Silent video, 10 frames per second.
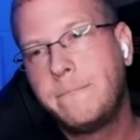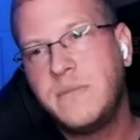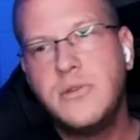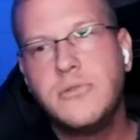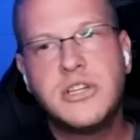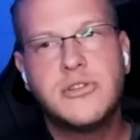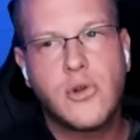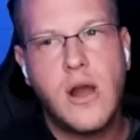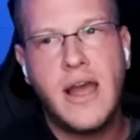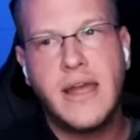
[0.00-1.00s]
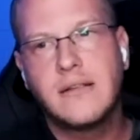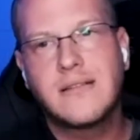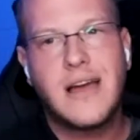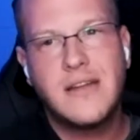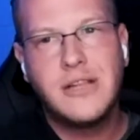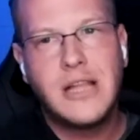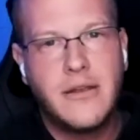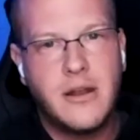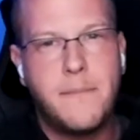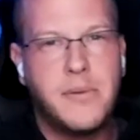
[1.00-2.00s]
using dry it'll kind of allow
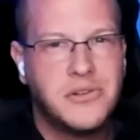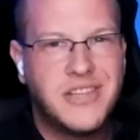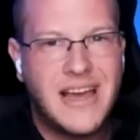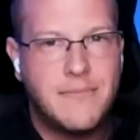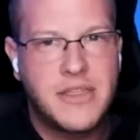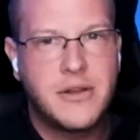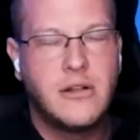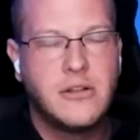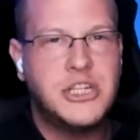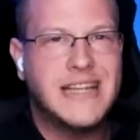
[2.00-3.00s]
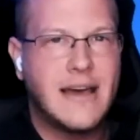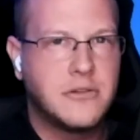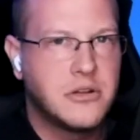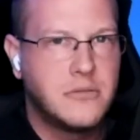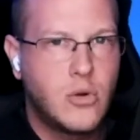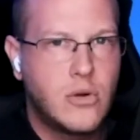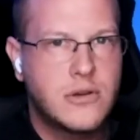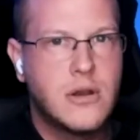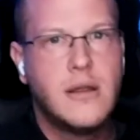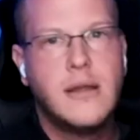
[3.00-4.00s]
you to build that methodology down a little
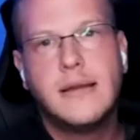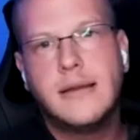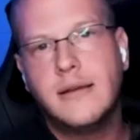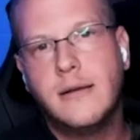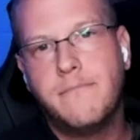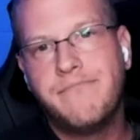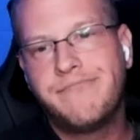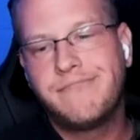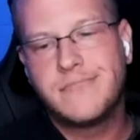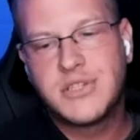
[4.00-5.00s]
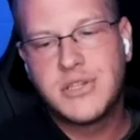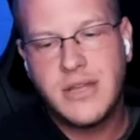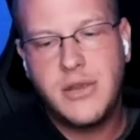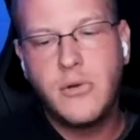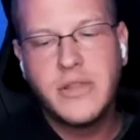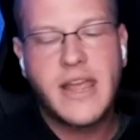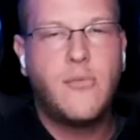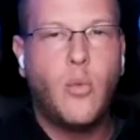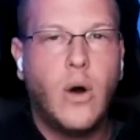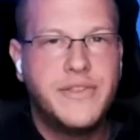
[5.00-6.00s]
more um, so that you only
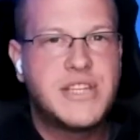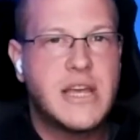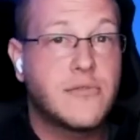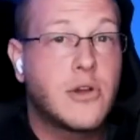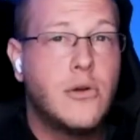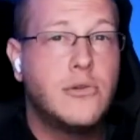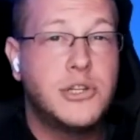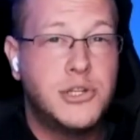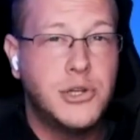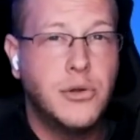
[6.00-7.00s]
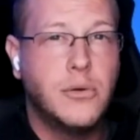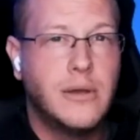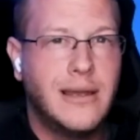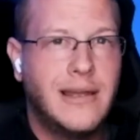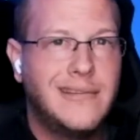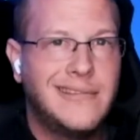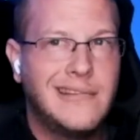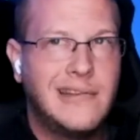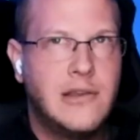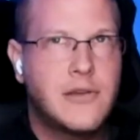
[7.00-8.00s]
have one set of code to do and
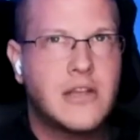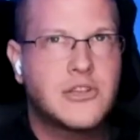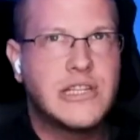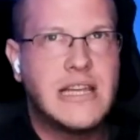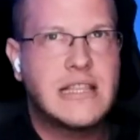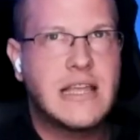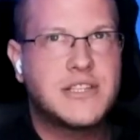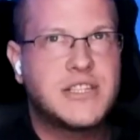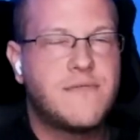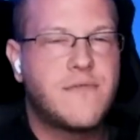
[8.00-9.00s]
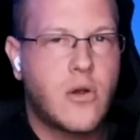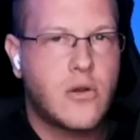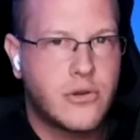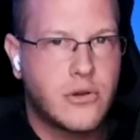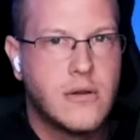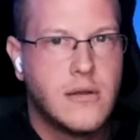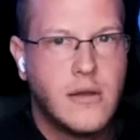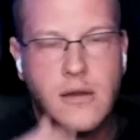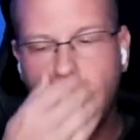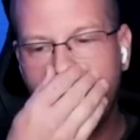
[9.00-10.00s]
you can actually take that a step farther
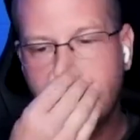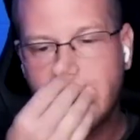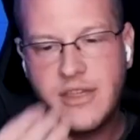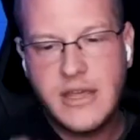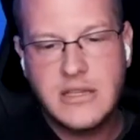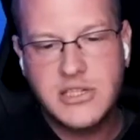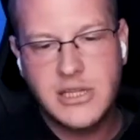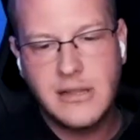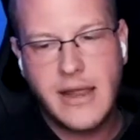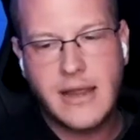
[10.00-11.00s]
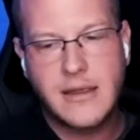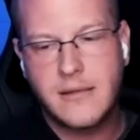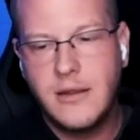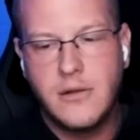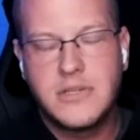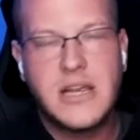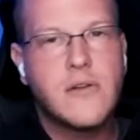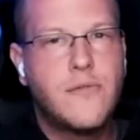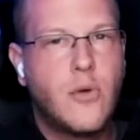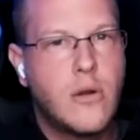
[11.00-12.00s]
with things like you know
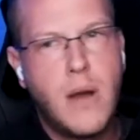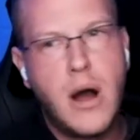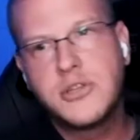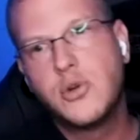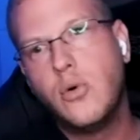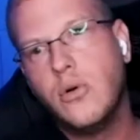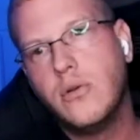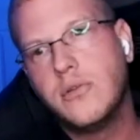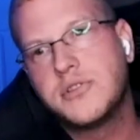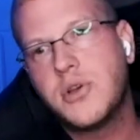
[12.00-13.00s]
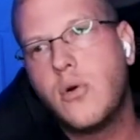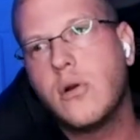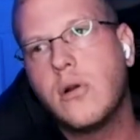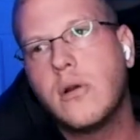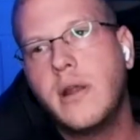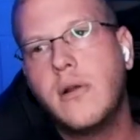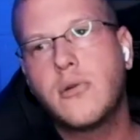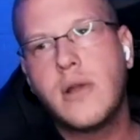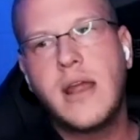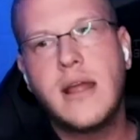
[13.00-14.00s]
terraform modules or you know
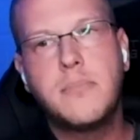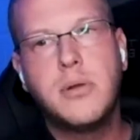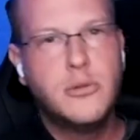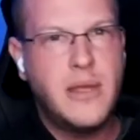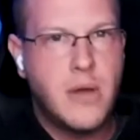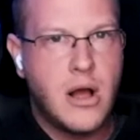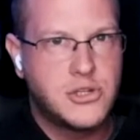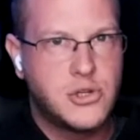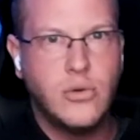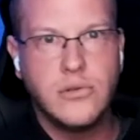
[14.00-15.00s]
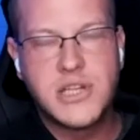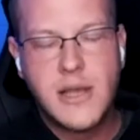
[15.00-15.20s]
creating Pulumi modules